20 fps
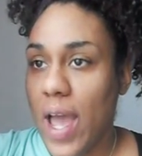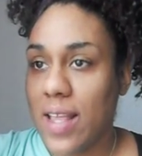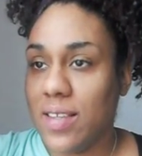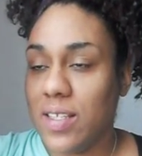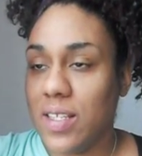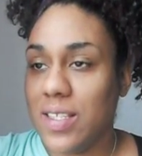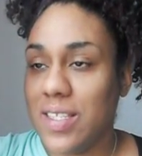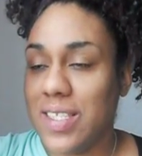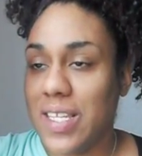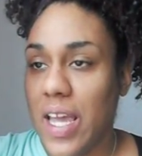I
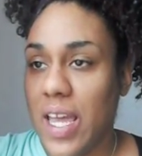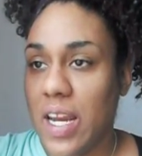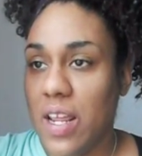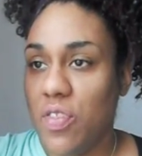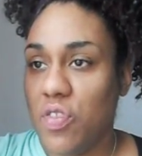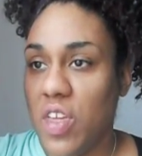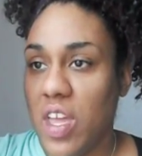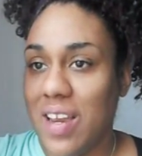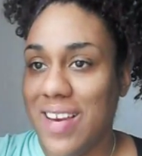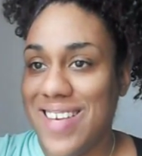didn't say
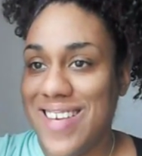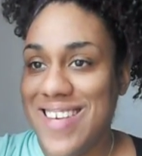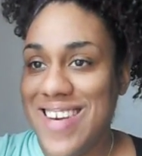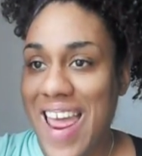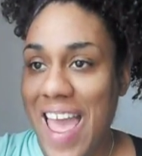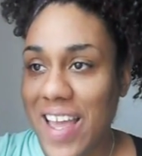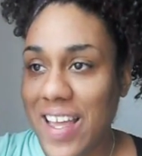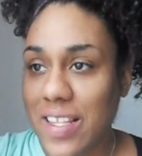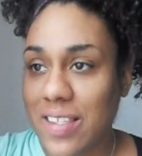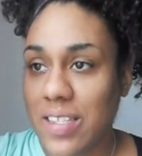anything
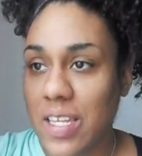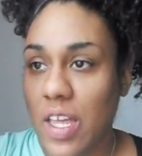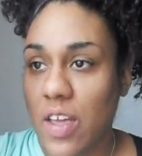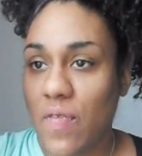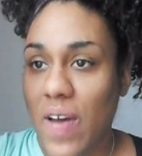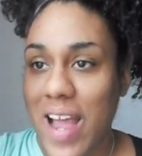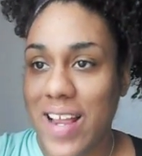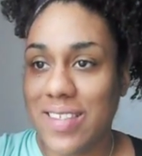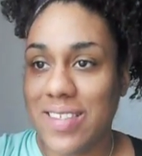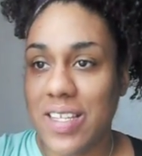
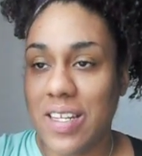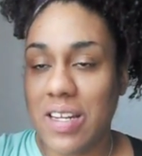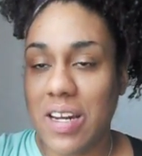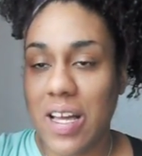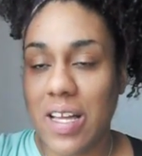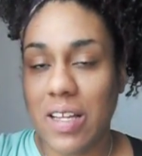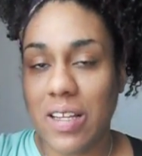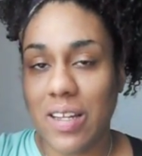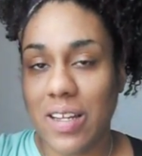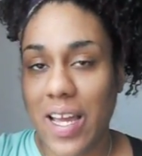negative.
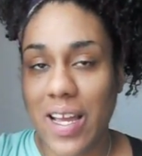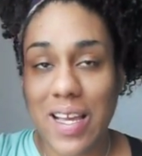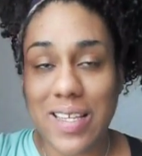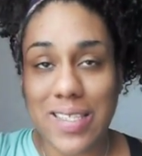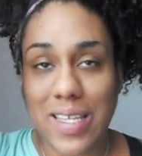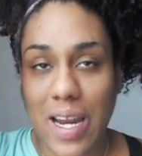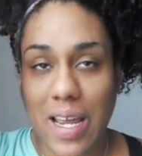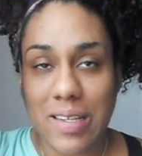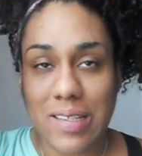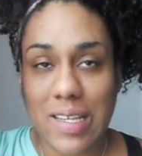Like I
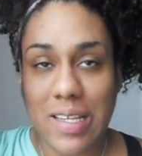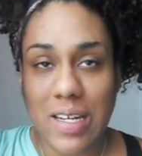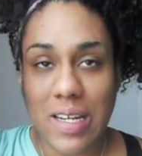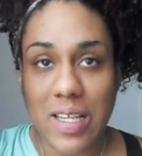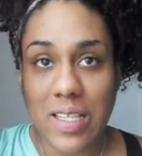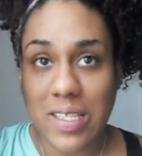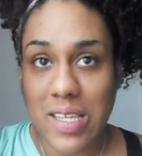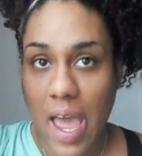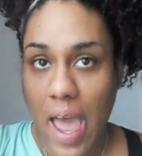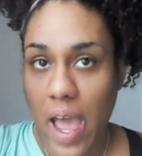said, I
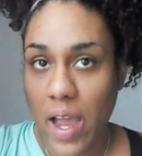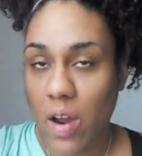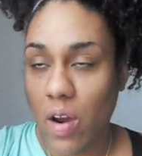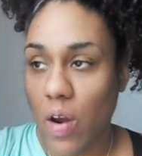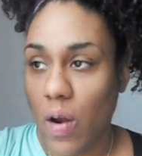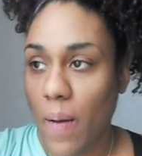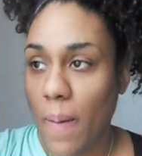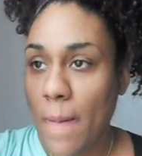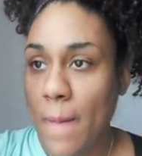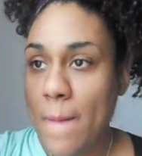didn't attack
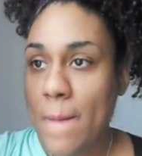her.